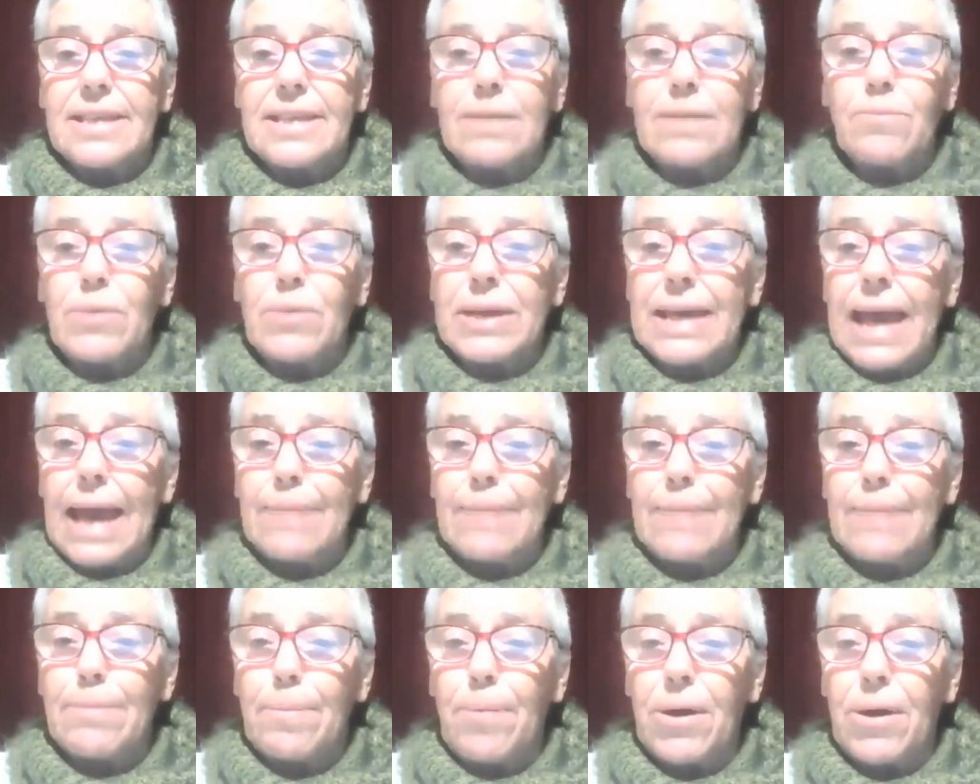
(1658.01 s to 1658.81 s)
Then we
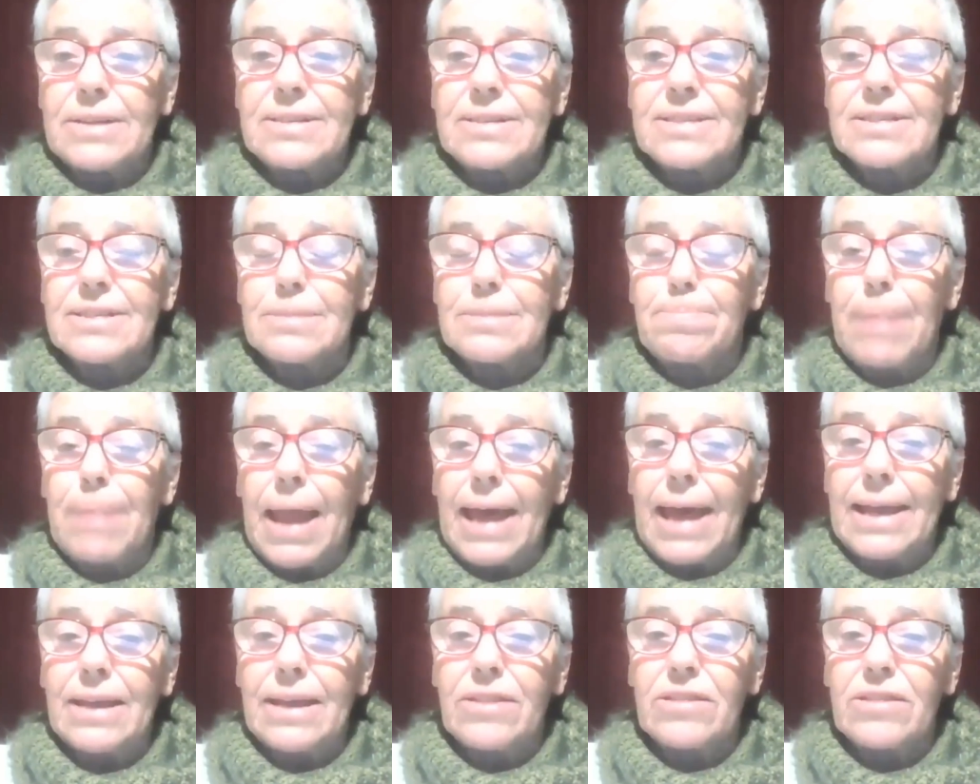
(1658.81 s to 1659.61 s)
came upon a
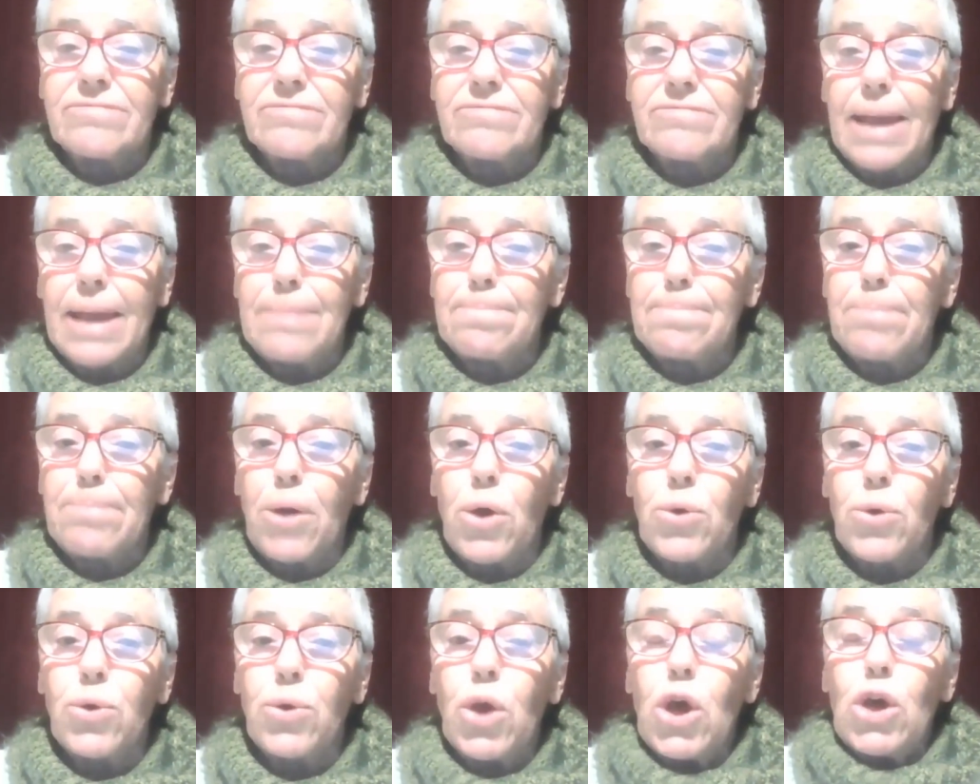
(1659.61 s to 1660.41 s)
display at the
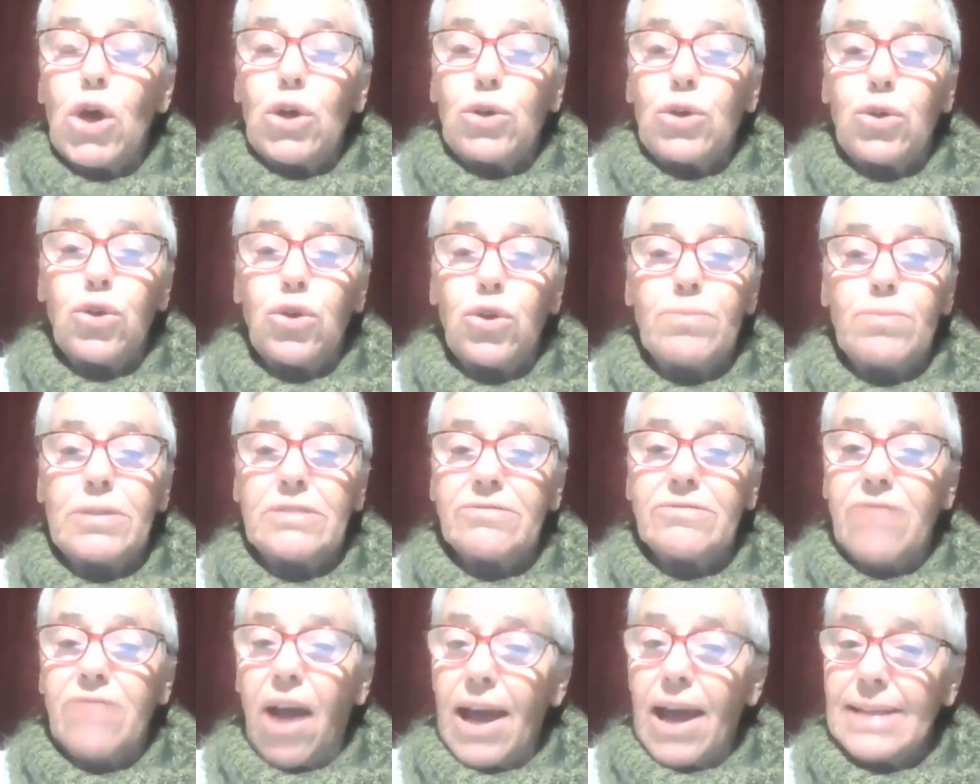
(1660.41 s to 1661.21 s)
Rainbow
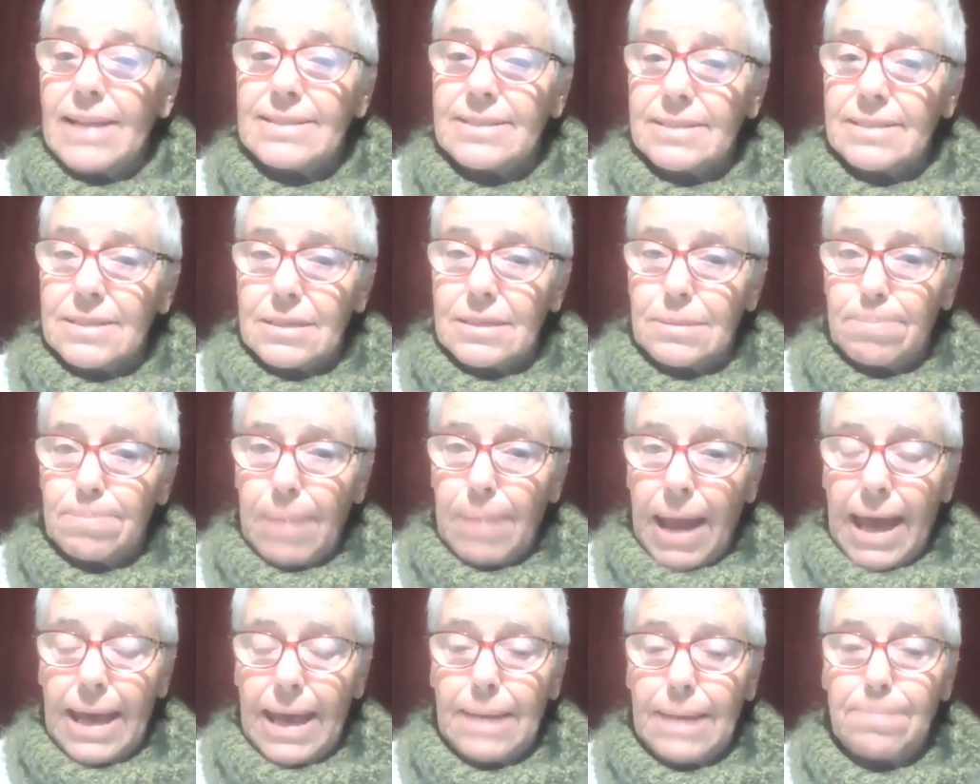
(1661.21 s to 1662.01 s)
Human Rights
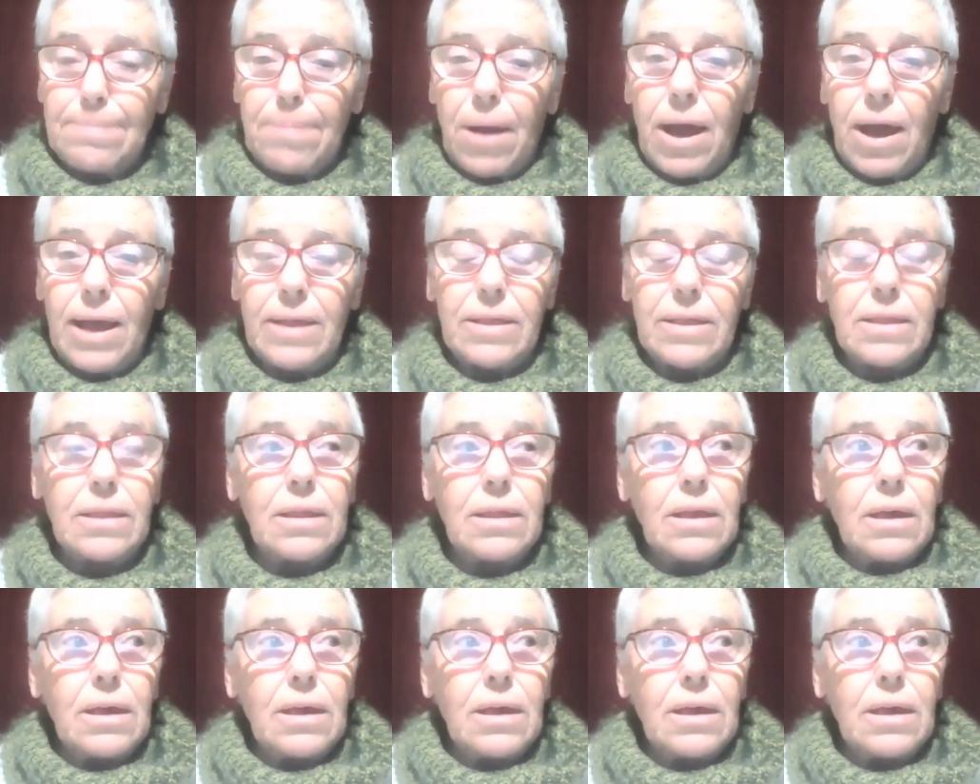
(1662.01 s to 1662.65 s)
display by